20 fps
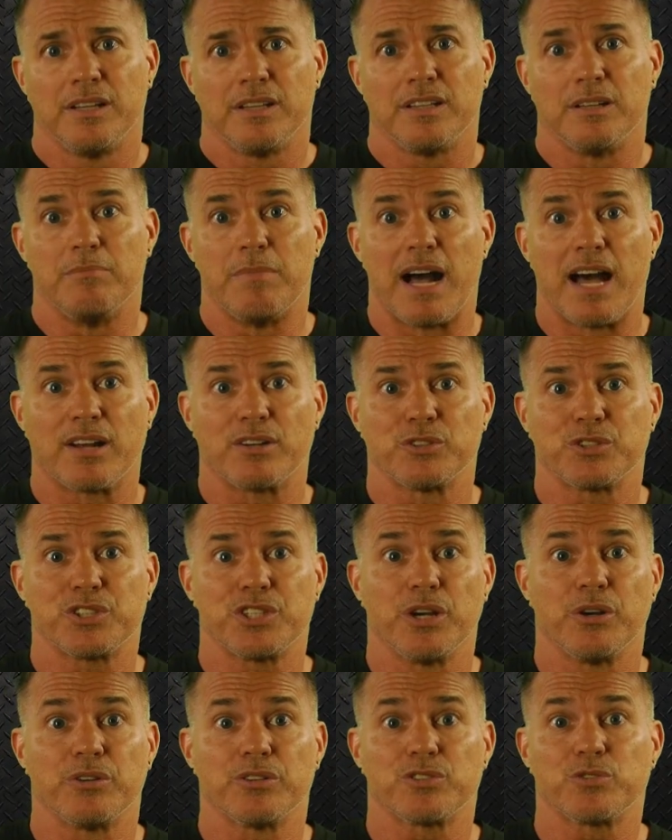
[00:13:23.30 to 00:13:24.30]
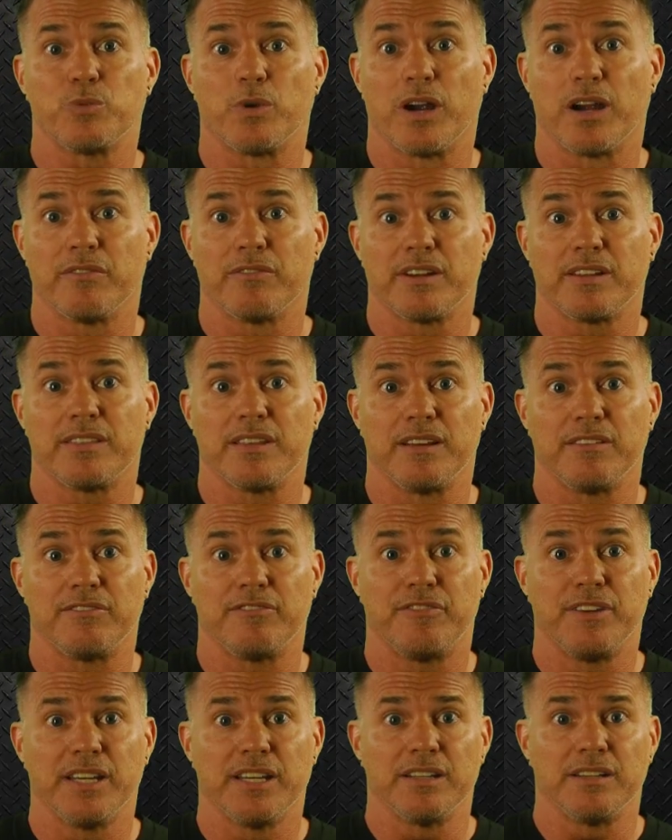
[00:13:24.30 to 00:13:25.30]
The model showed us where everything
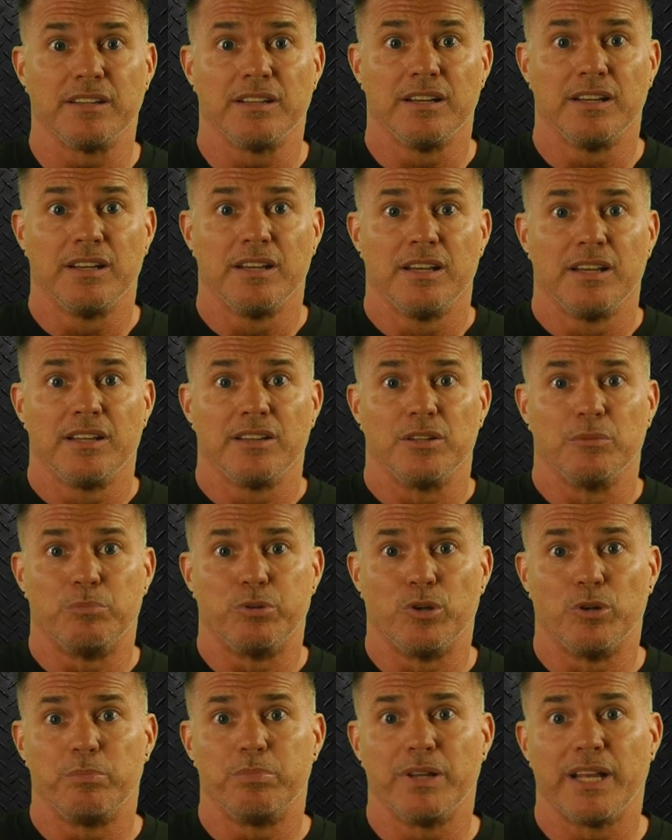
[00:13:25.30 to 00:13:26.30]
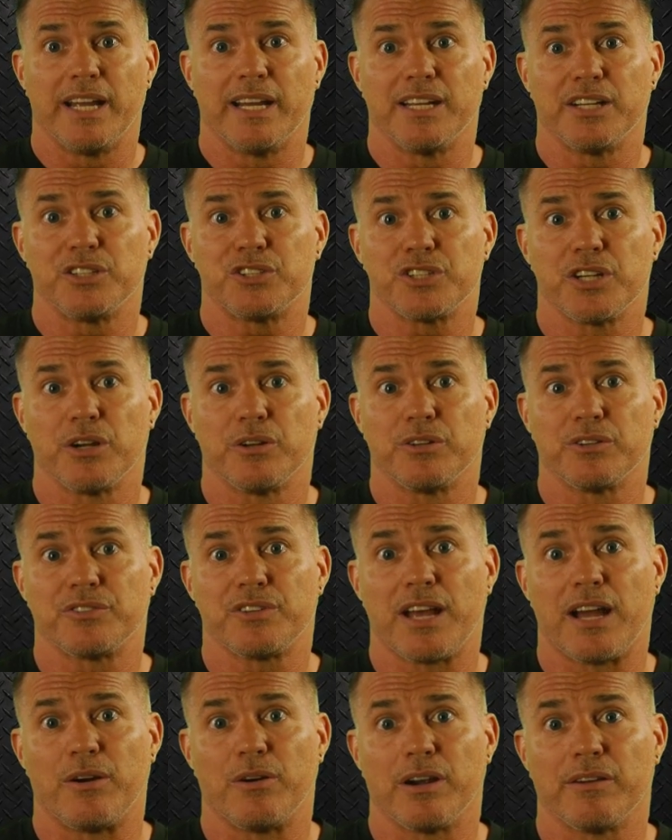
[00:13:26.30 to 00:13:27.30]
fit. The pool planning showed us
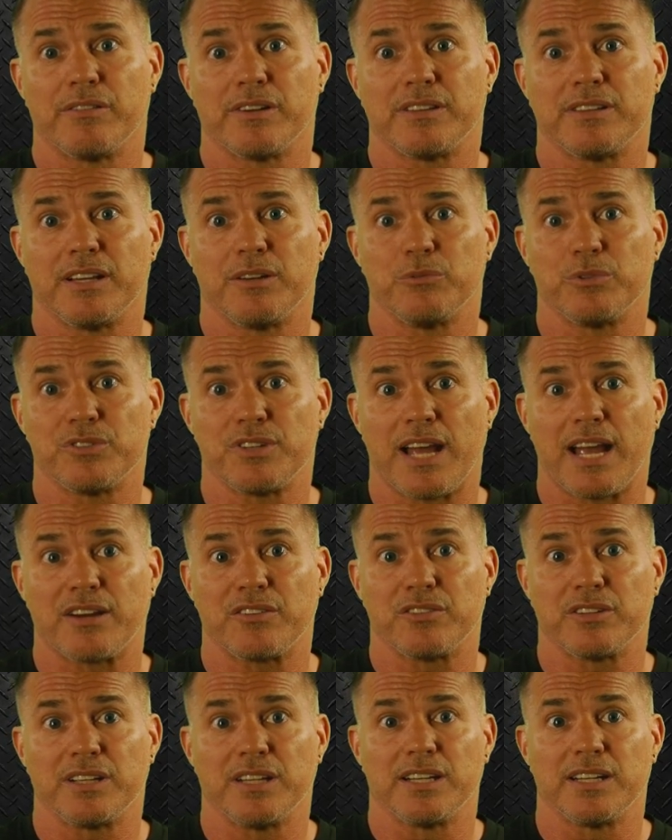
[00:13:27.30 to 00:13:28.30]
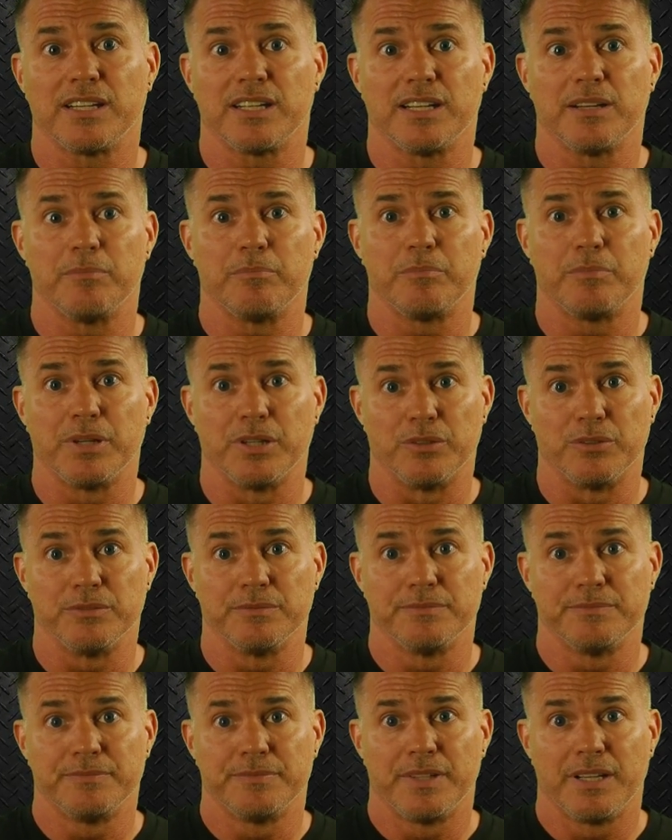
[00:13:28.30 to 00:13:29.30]
how everything was actually going to get built,
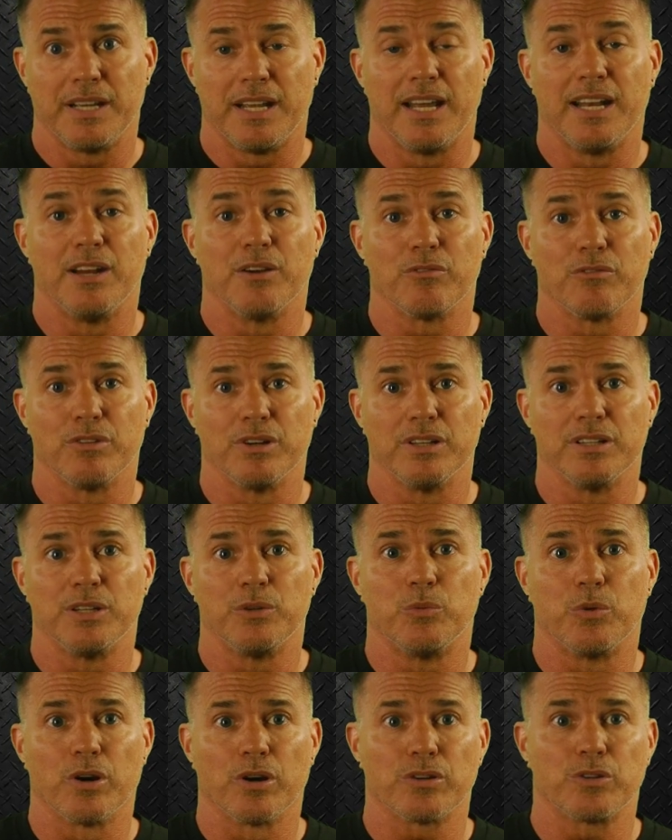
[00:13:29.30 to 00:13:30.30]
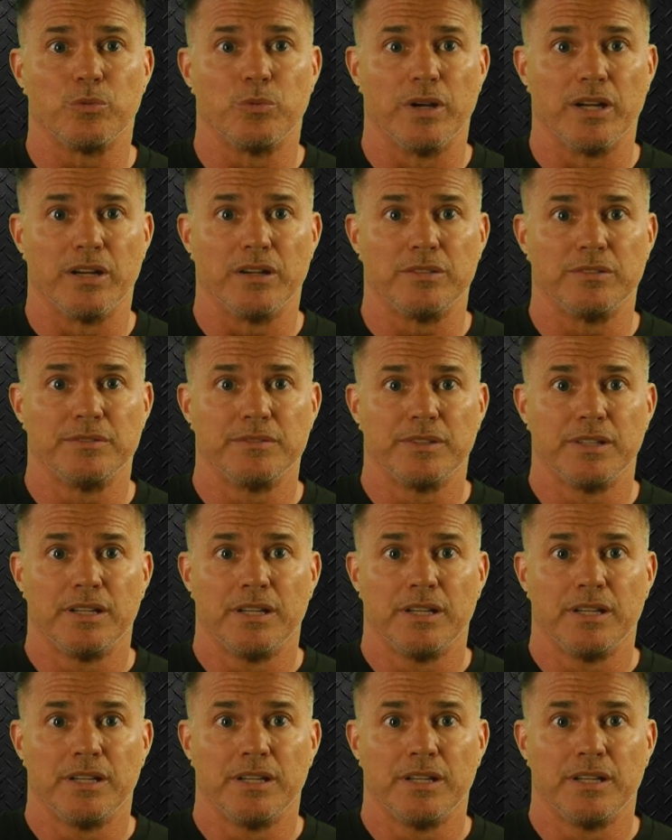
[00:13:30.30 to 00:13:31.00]
and it really worked well.